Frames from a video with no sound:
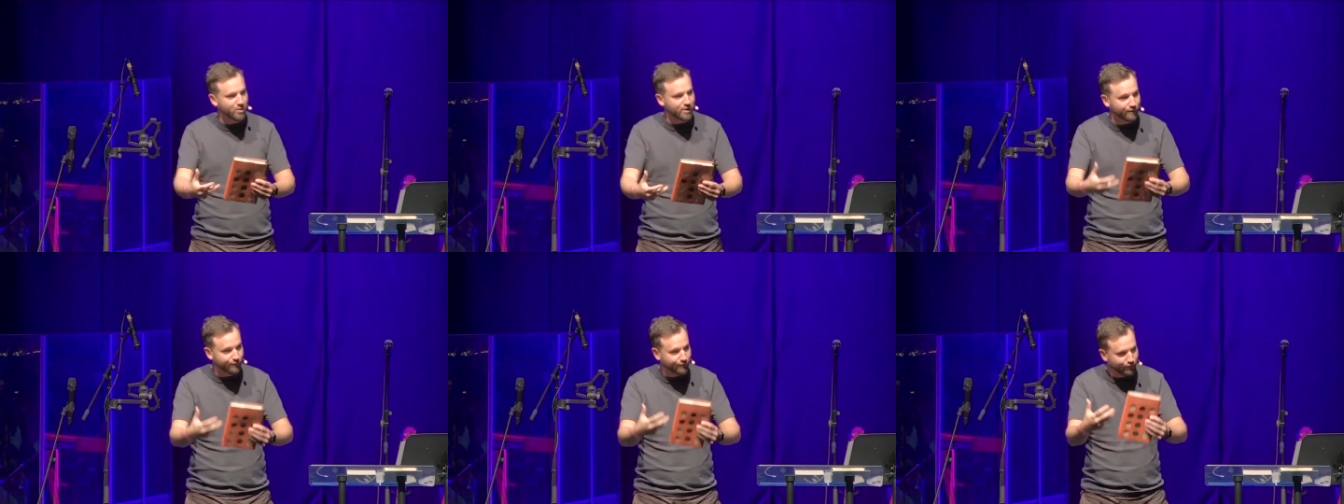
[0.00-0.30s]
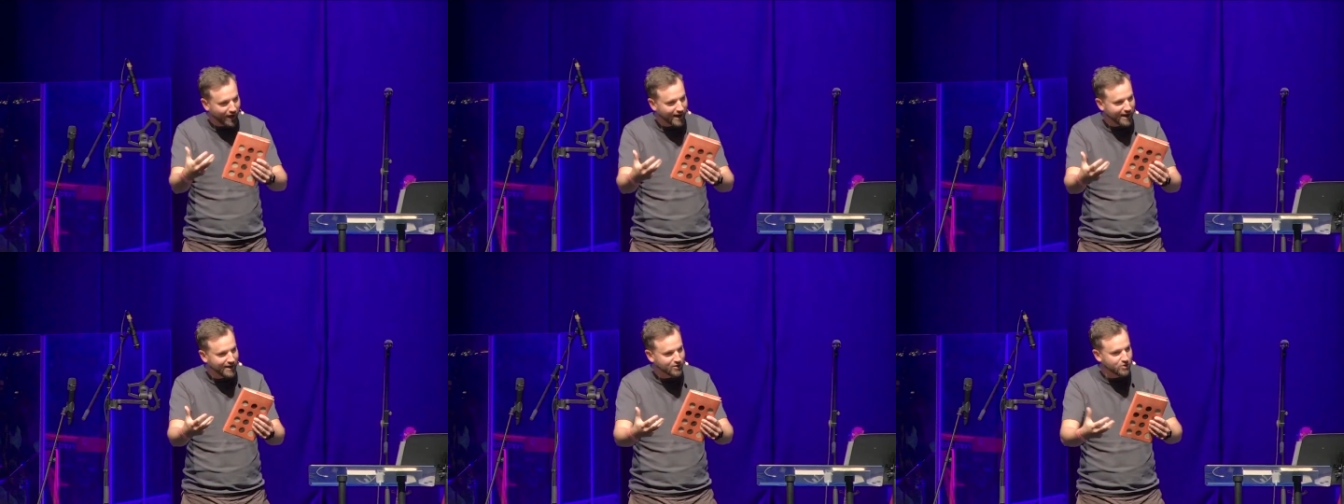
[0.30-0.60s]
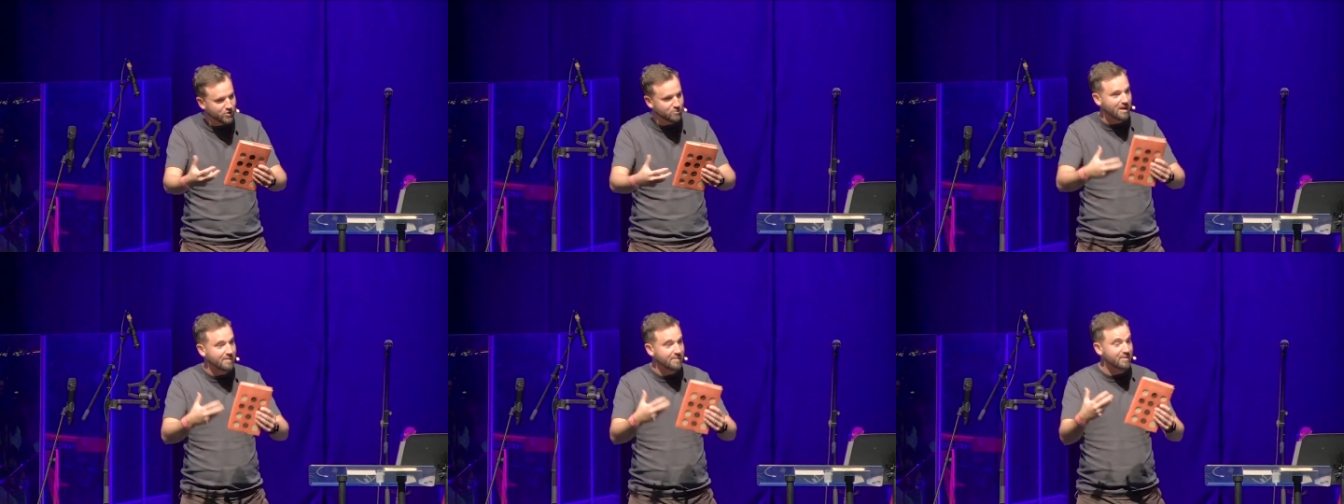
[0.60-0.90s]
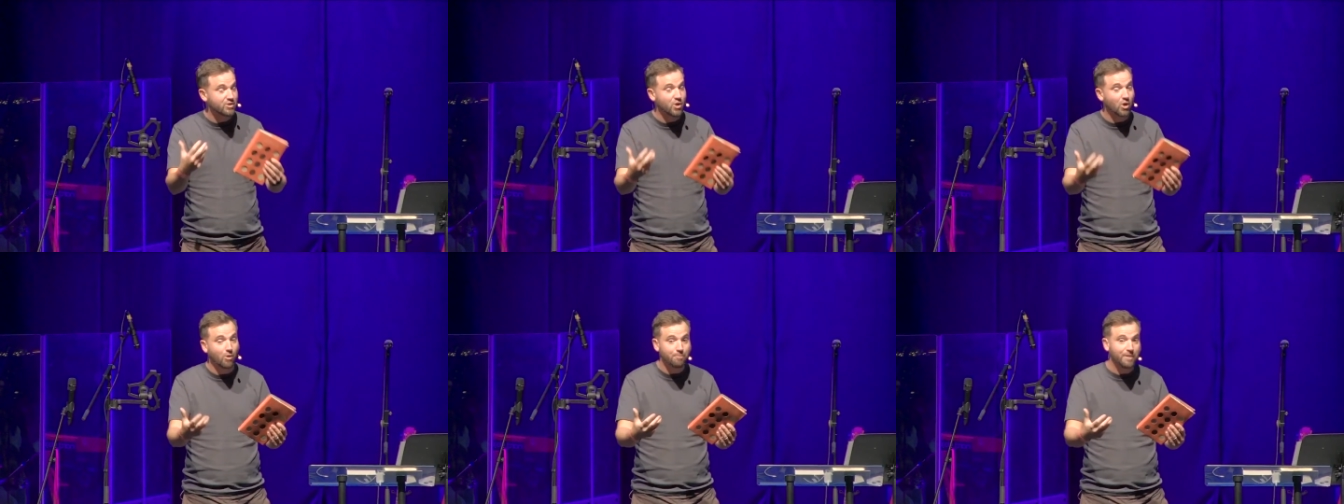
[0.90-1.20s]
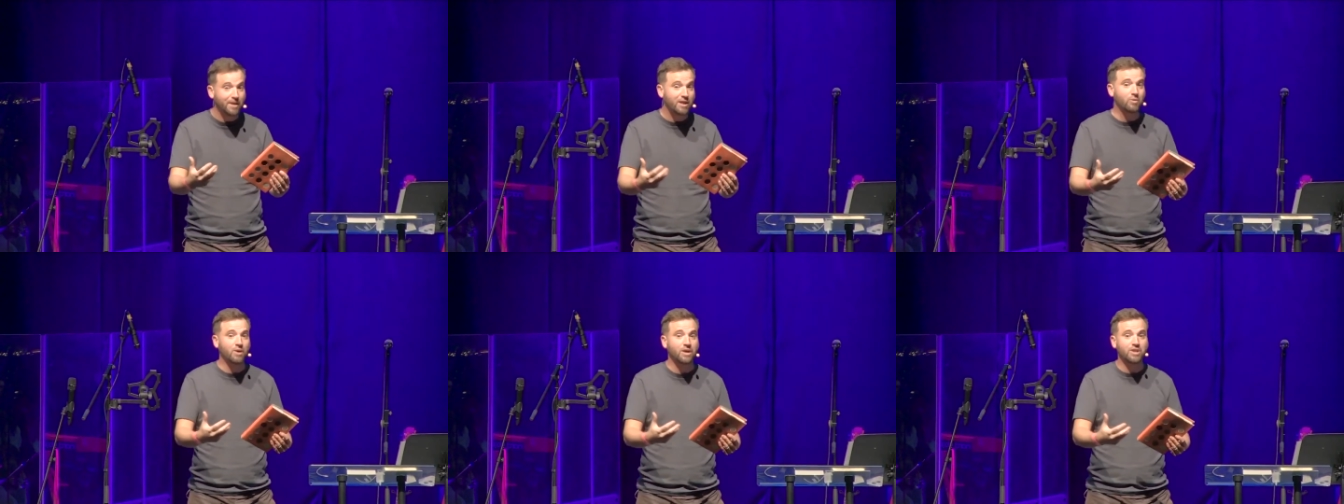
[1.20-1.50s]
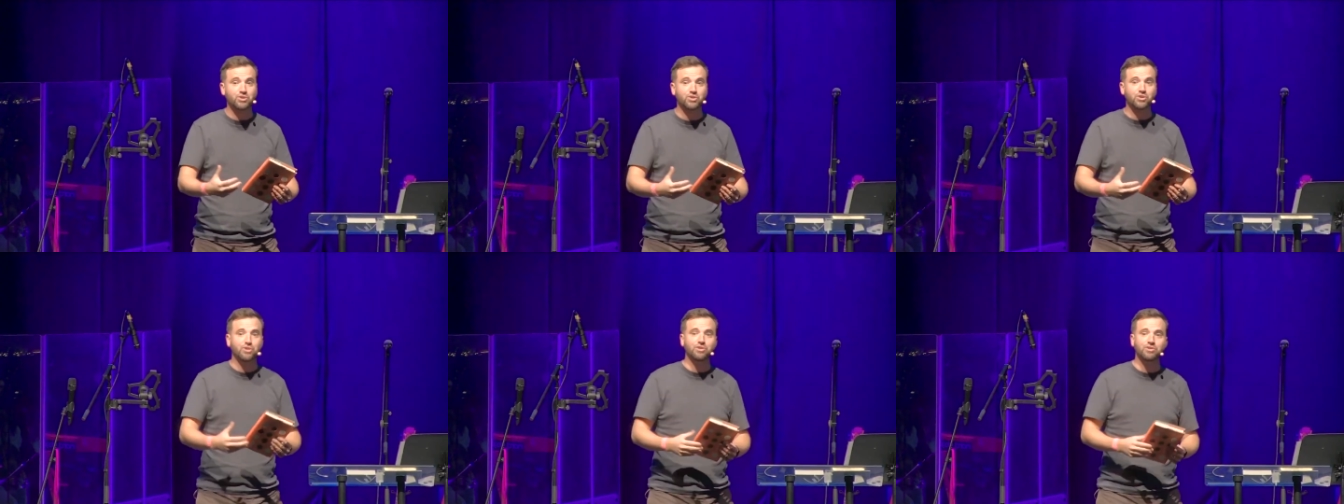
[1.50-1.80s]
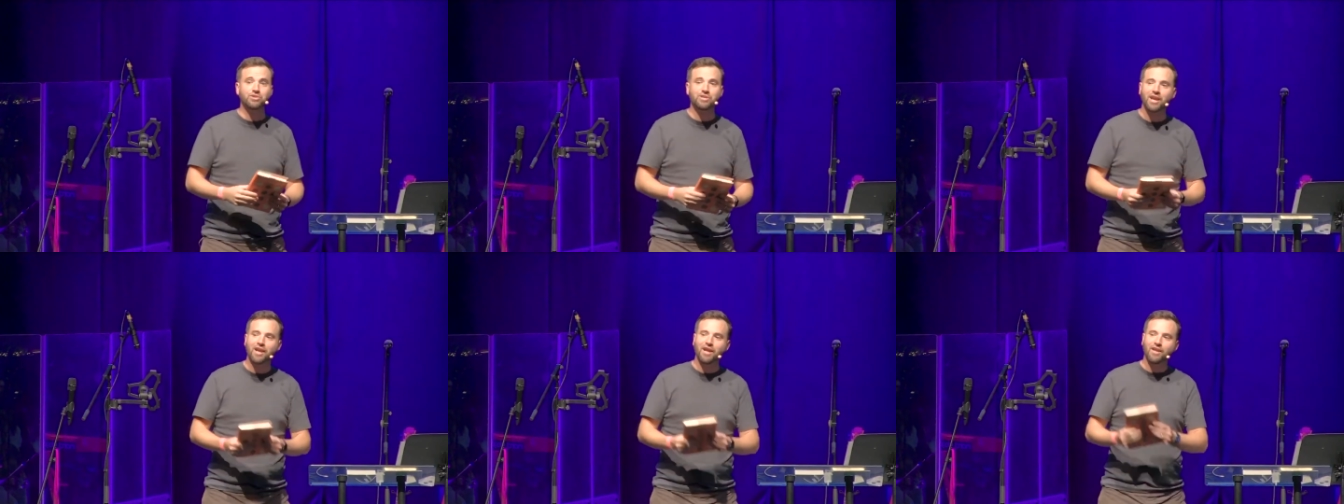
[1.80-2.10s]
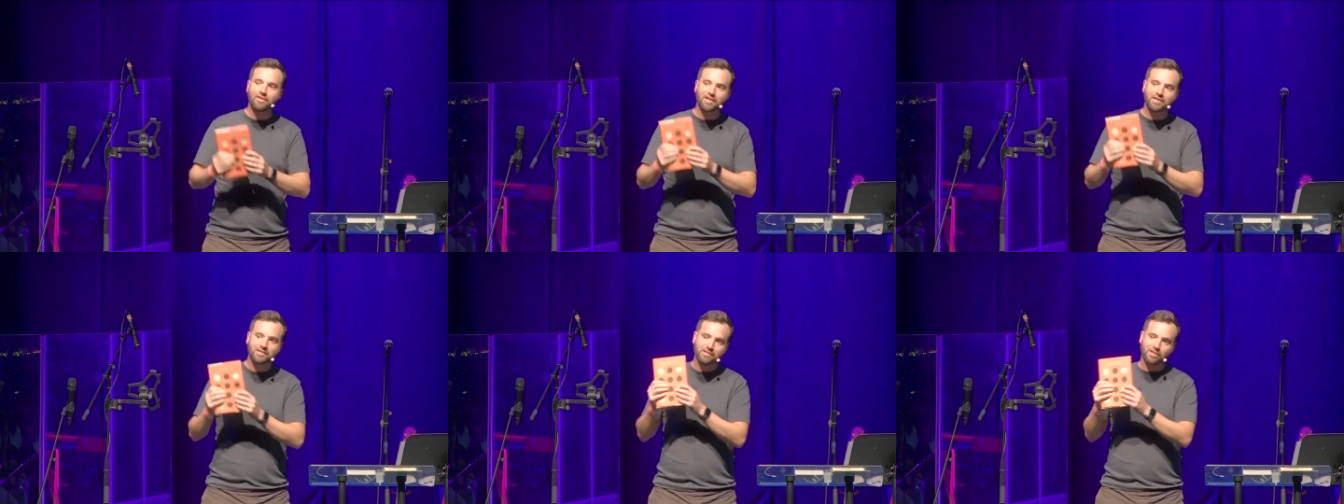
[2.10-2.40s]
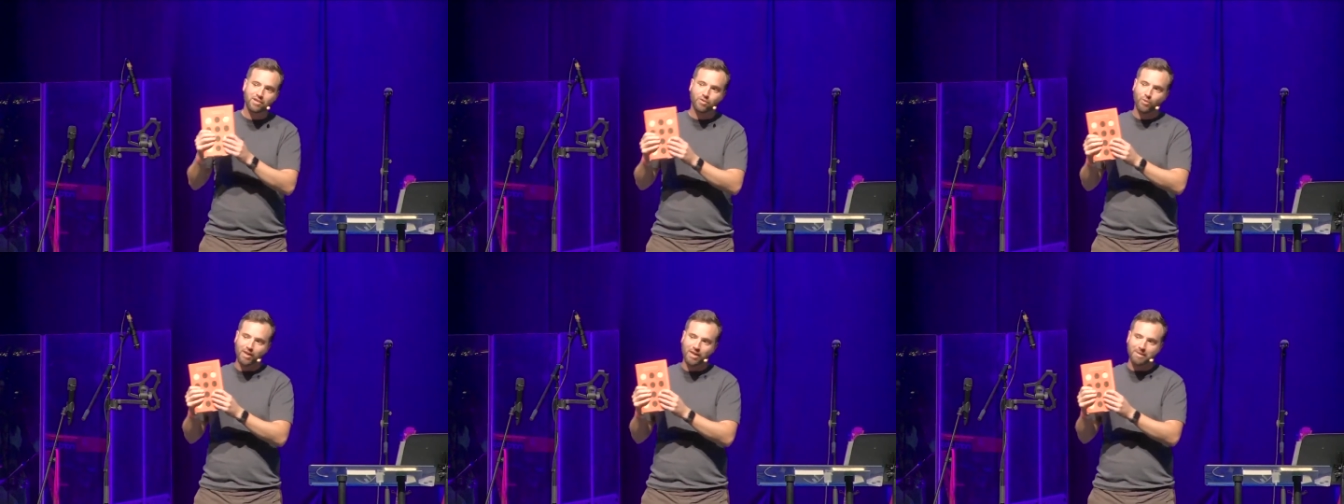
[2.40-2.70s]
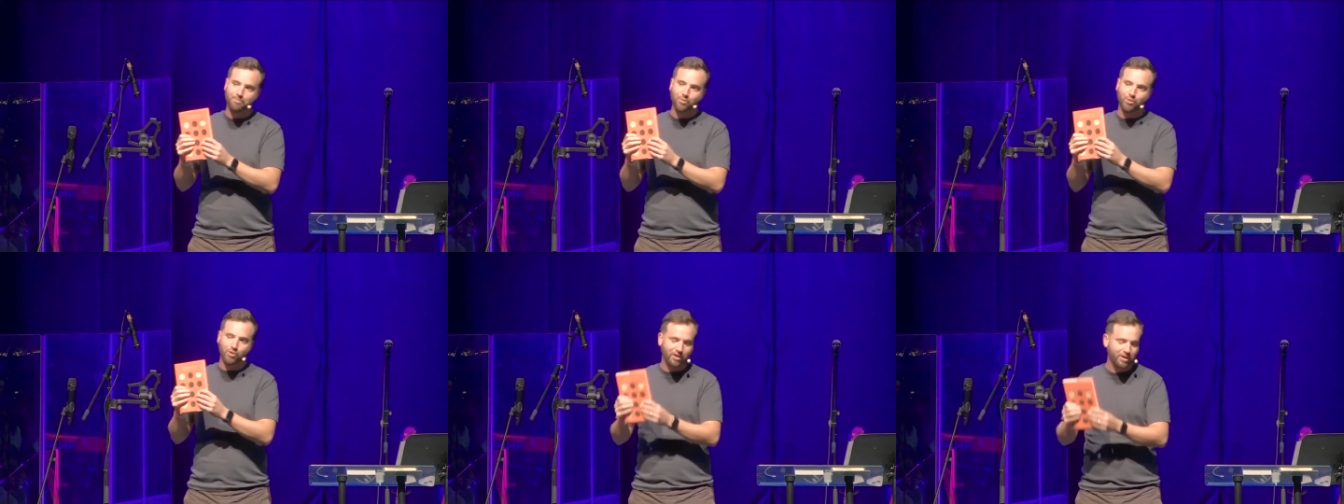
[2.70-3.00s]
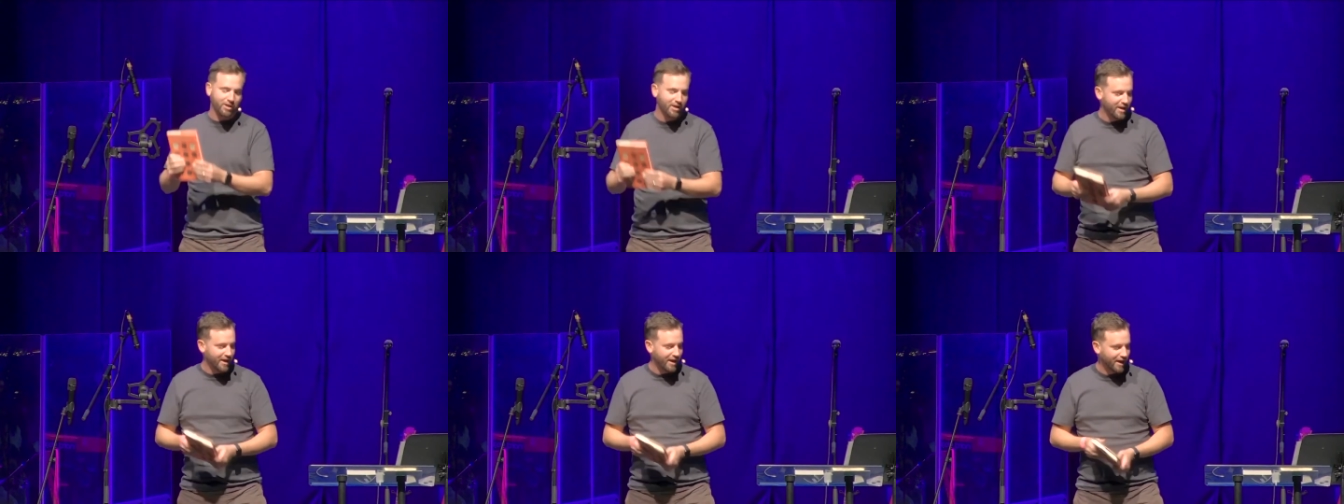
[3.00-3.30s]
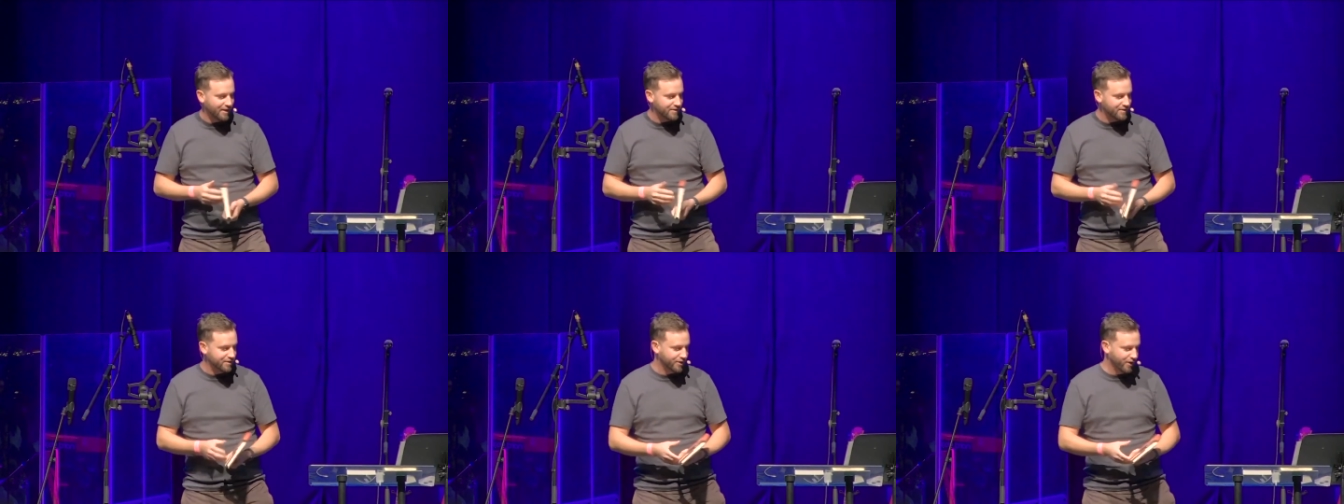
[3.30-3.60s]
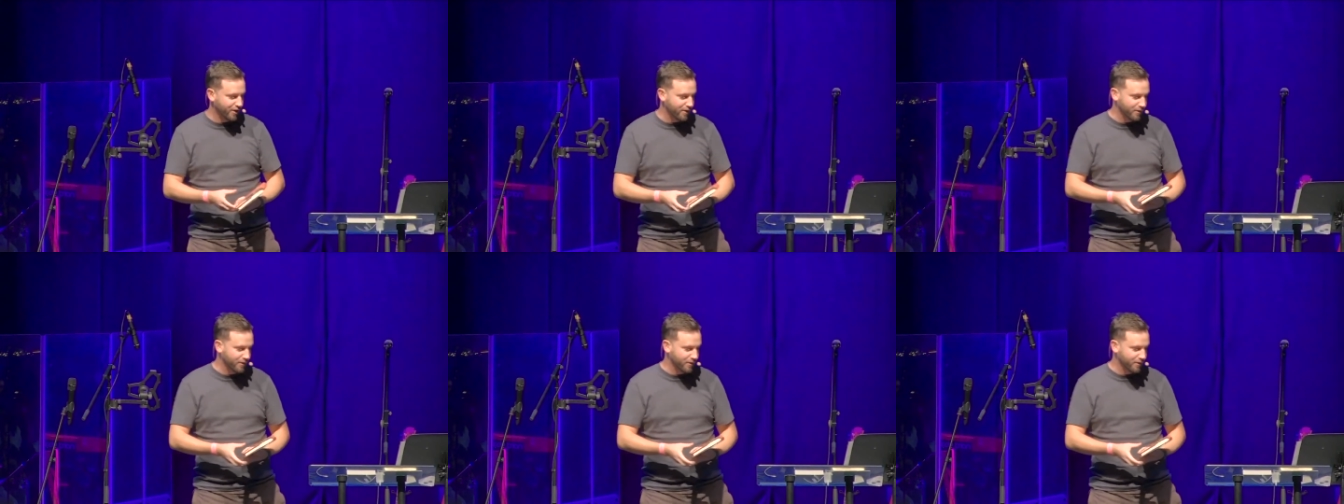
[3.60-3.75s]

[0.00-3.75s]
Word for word: a friend who maybe has got big questions, this is a great book uh, to go